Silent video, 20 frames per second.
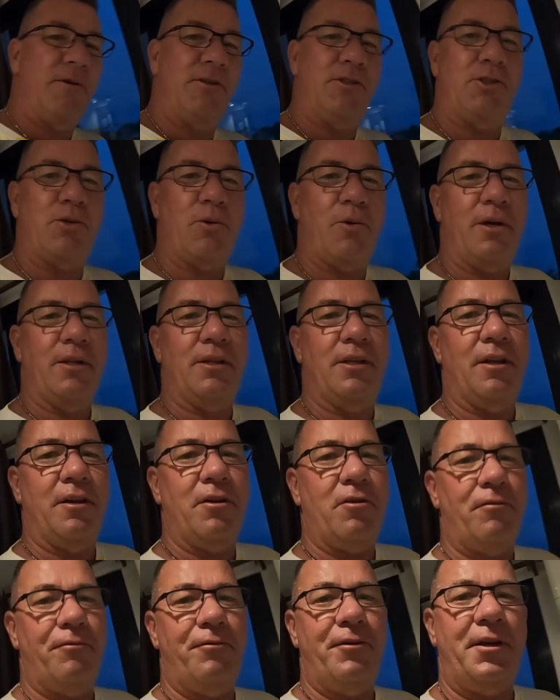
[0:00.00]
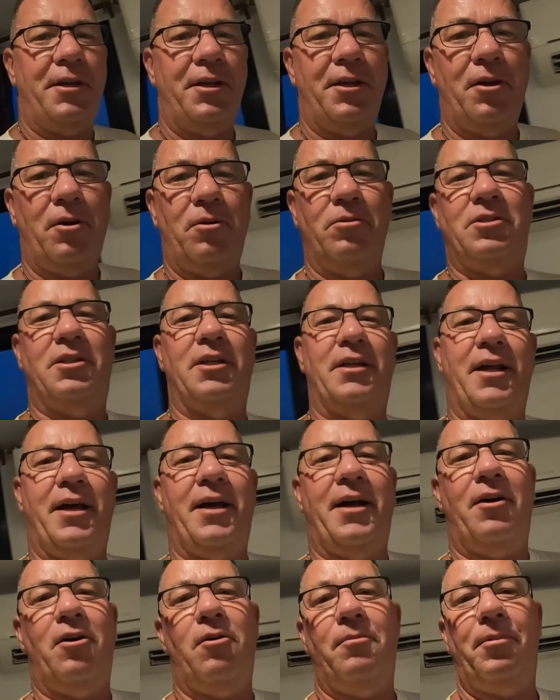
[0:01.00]
you enjoyed the little video
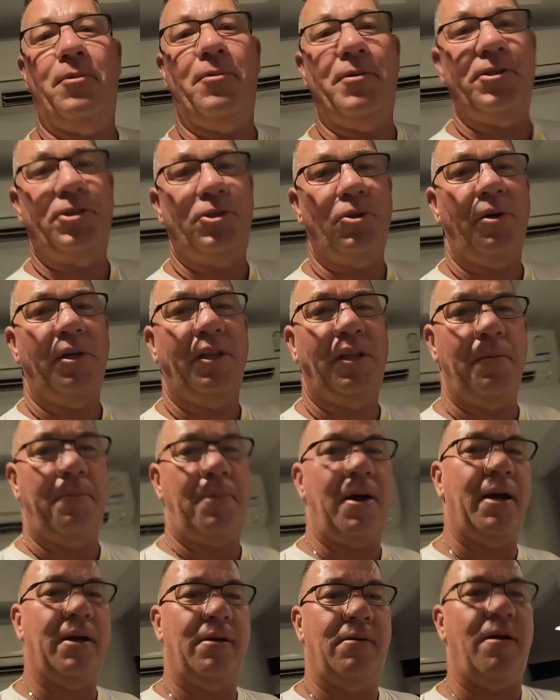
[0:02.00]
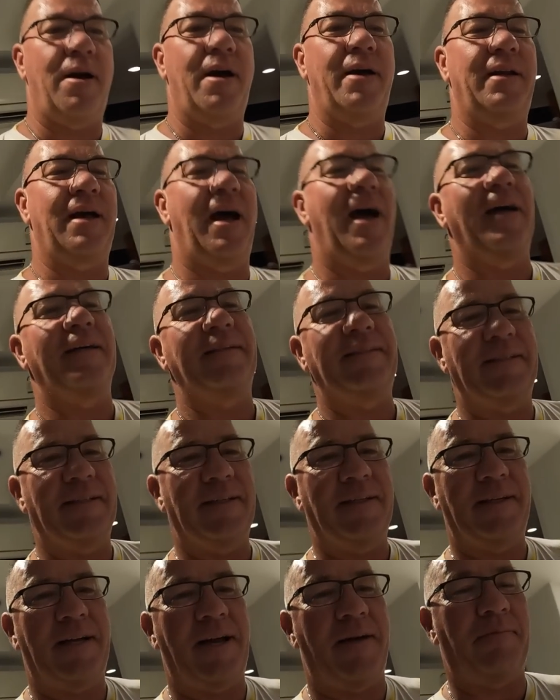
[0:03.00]
today i hope you enjoyed the bike ride i
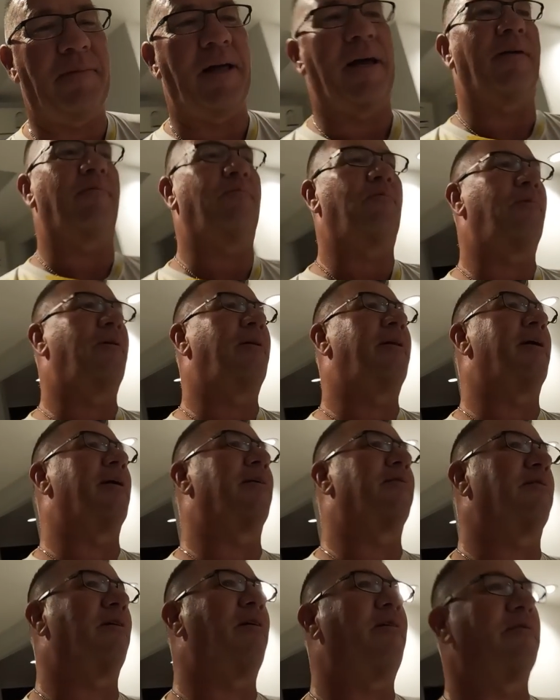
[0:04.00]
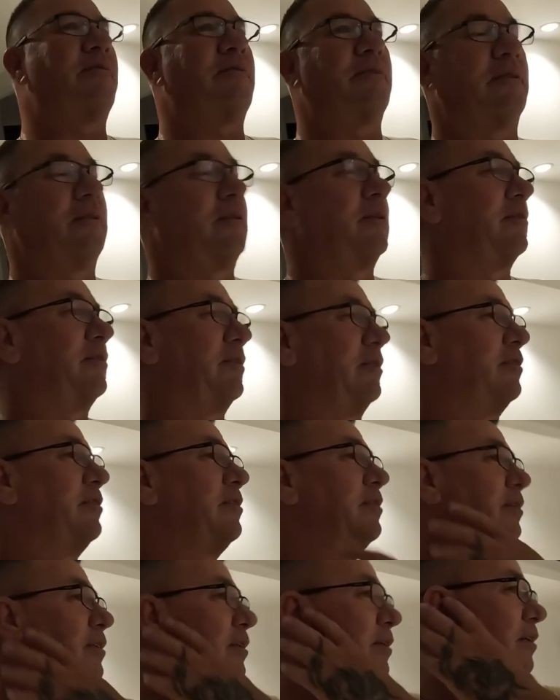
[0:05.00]
did i'm like really exhausted because
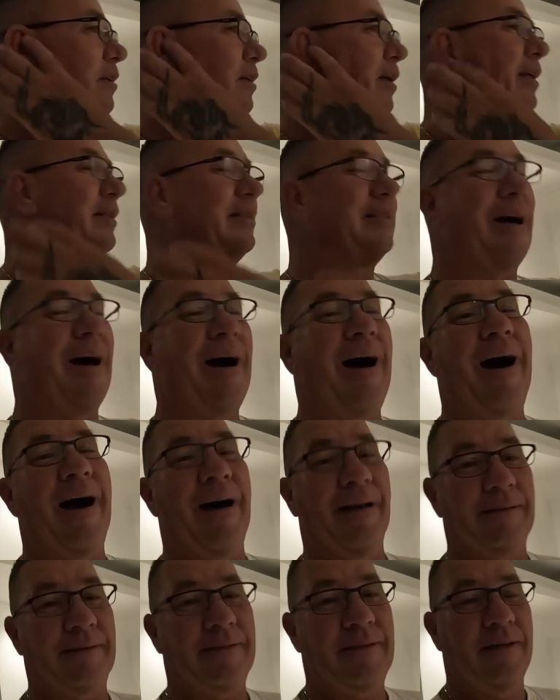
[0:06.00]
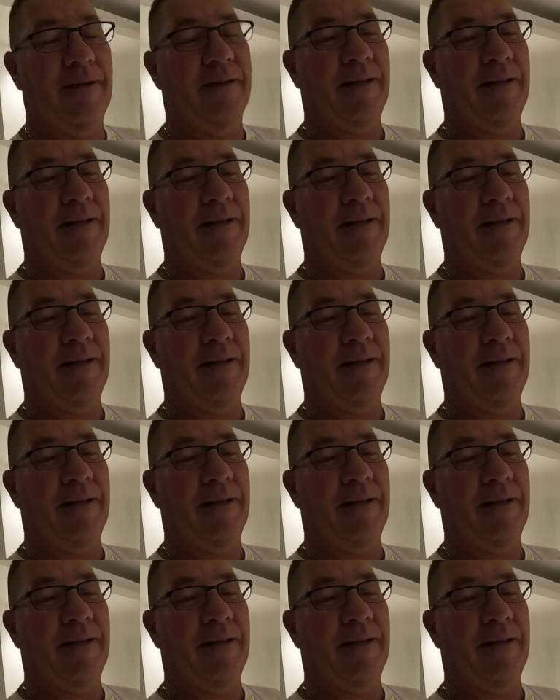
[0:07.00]
it's it's hot